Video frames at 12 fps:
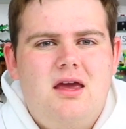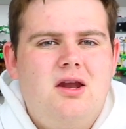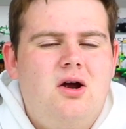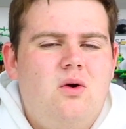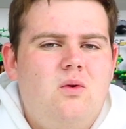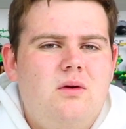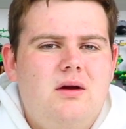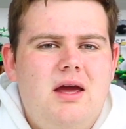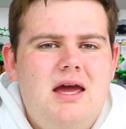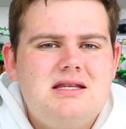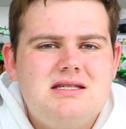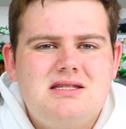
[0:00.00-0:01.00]
You know,
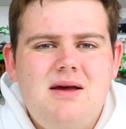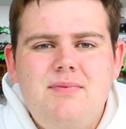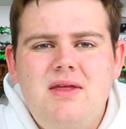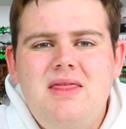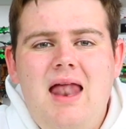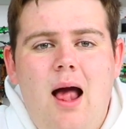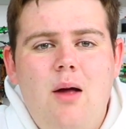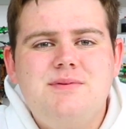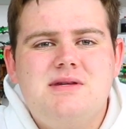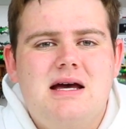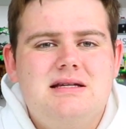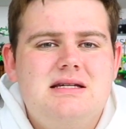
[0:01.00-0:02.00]
it's something that
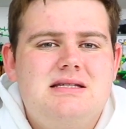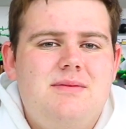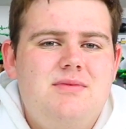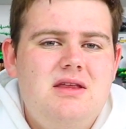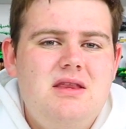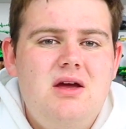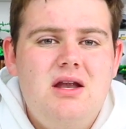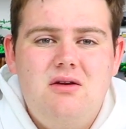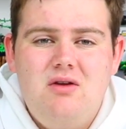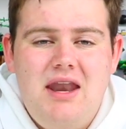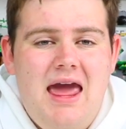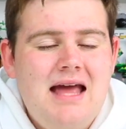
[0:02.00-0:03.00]
helps us, it's something that
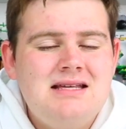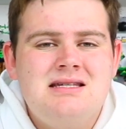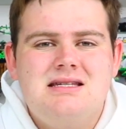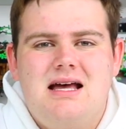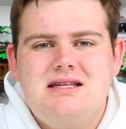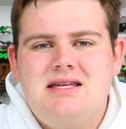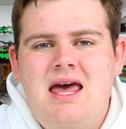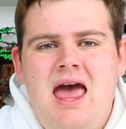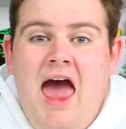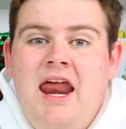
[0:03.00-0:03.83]
enhances us.